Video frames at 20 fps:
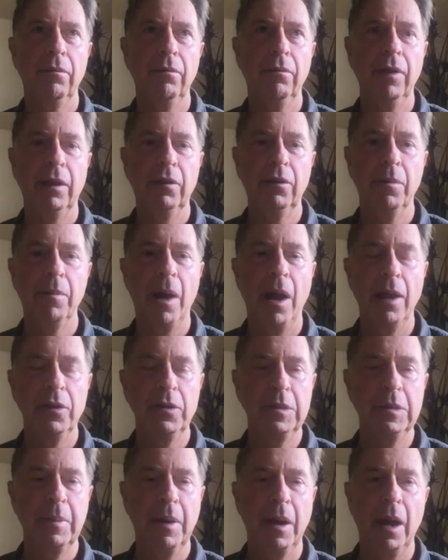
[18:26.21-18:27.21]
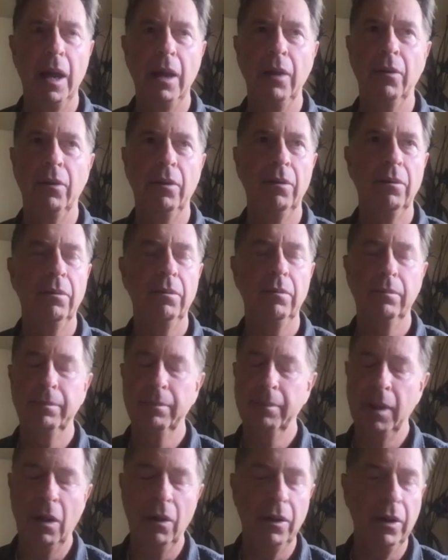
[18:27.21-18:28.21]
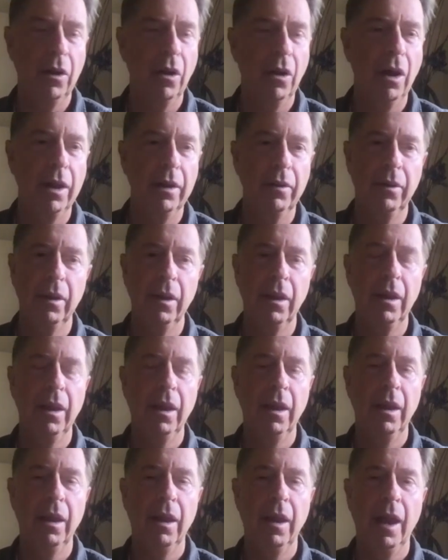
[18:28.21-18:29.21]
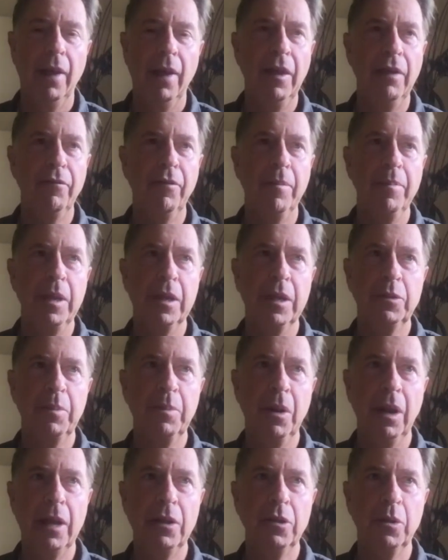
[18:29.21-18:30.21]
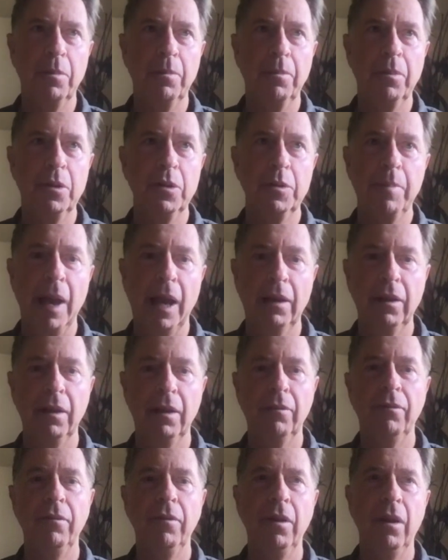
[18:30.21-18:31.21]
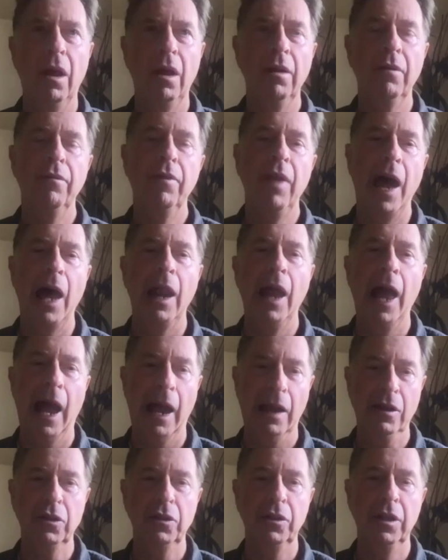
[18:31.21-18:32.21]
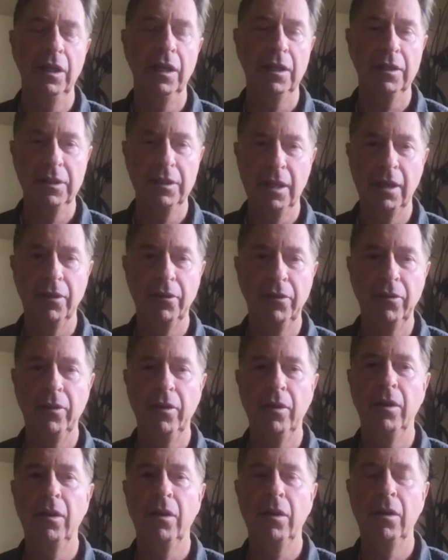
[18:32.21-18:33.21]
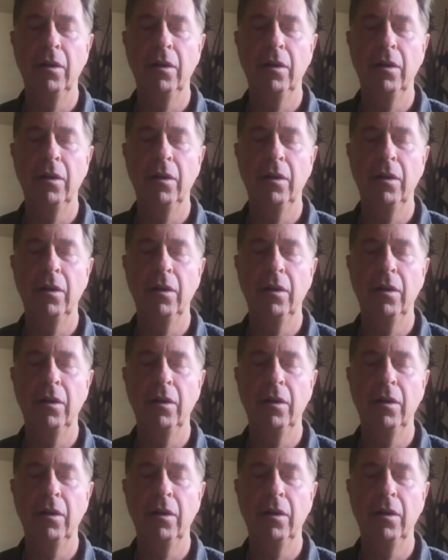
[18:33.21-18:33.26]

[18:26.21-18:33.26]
victimized by or on and on and then from the experiential perspective none of that actually exists